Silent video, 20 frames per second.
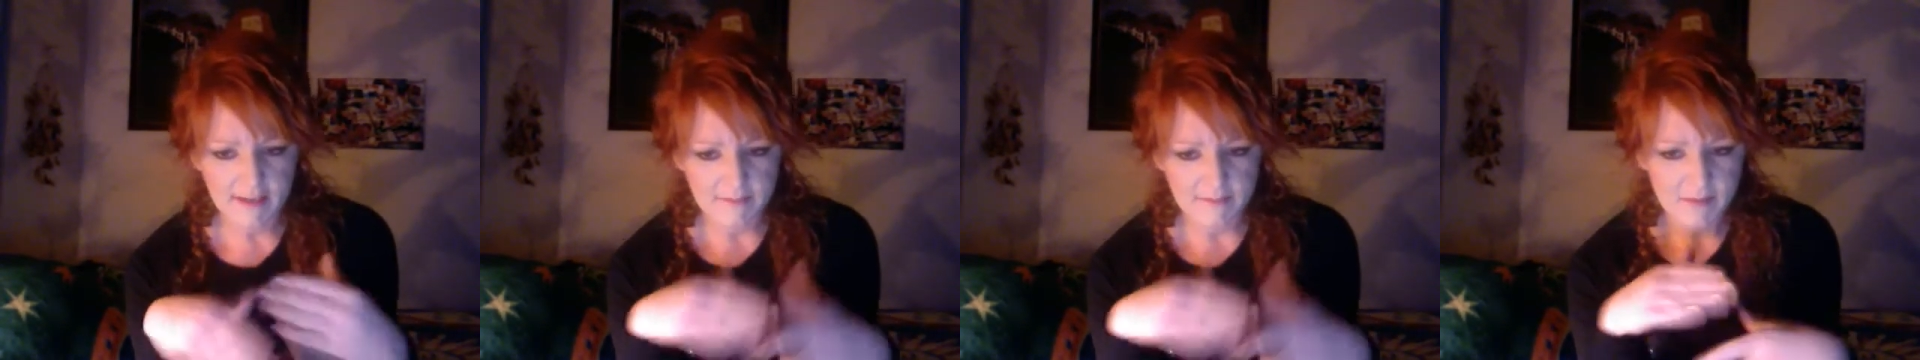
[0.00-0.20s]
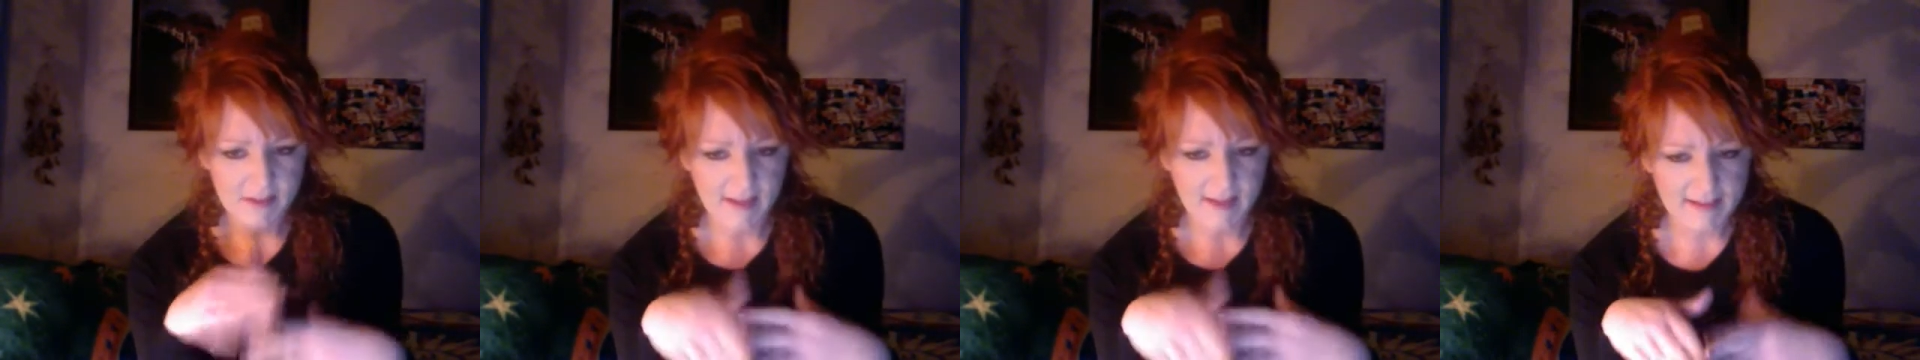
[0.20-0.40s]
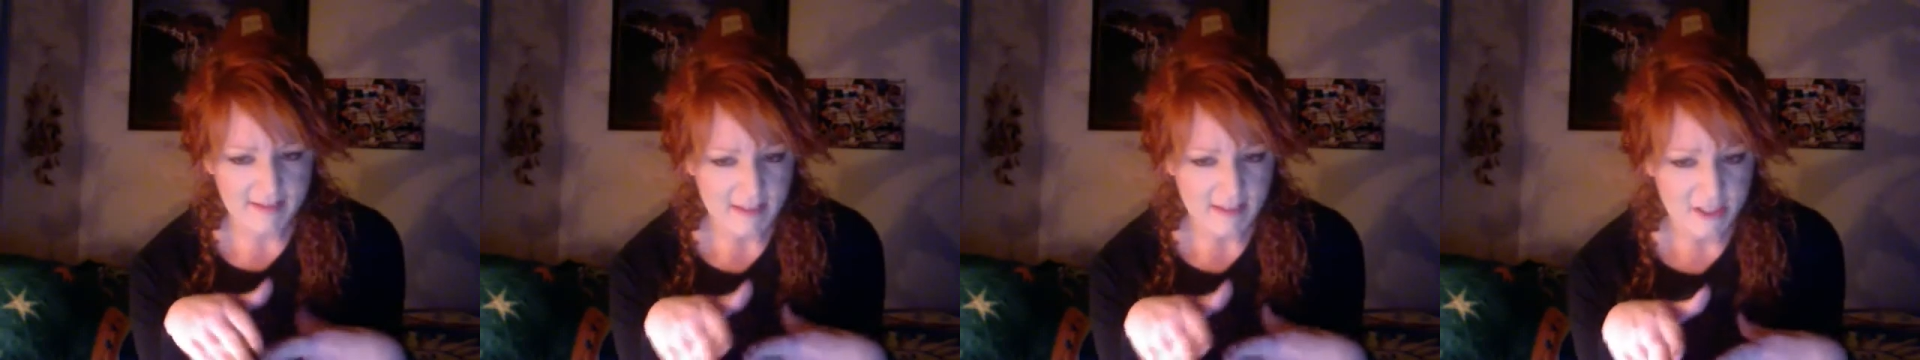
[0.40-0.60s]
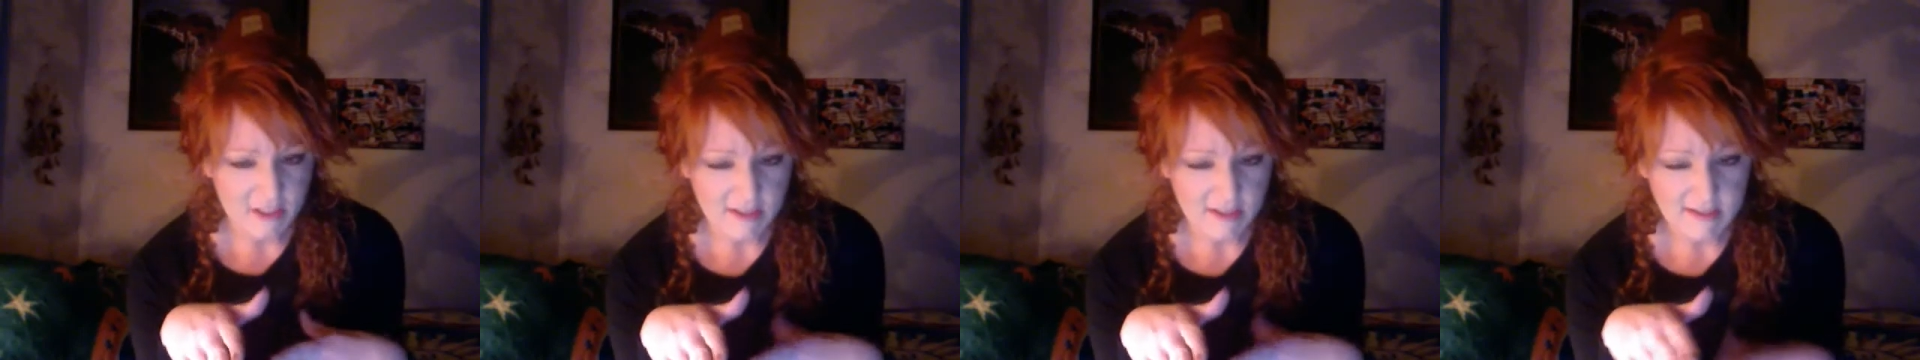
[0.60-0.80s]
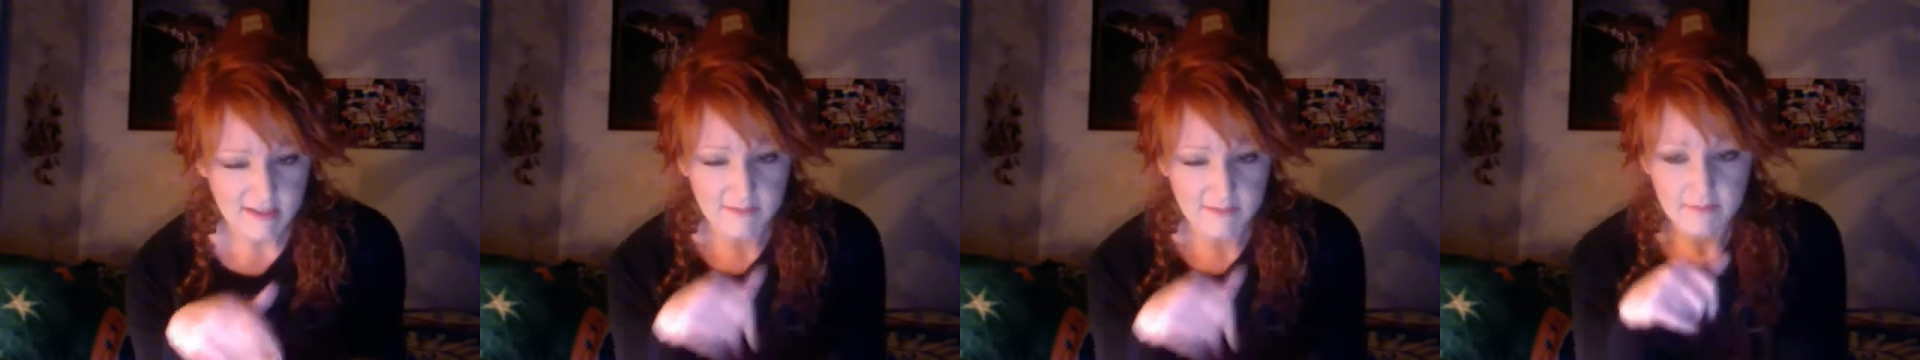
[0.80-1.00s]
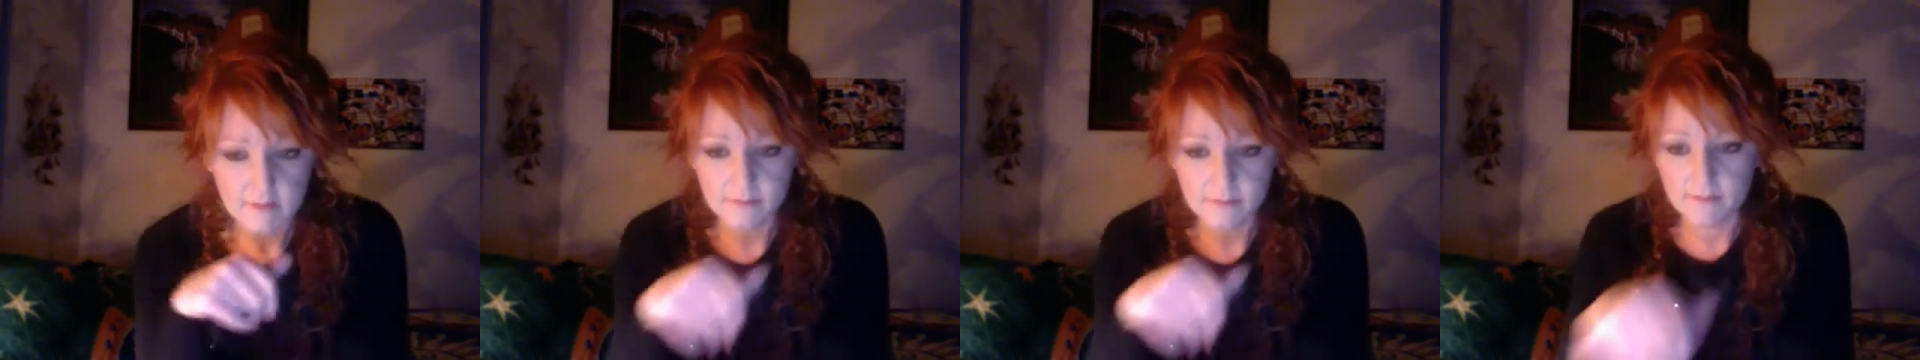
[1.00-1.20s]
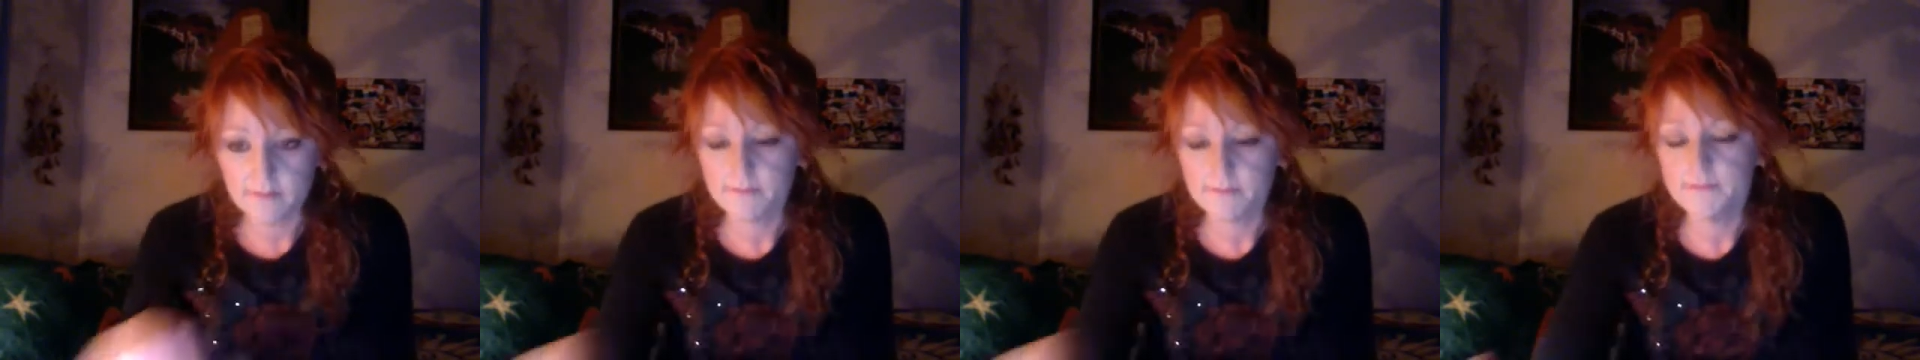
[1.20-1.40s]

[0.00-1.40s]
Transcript: give you like the gist of them.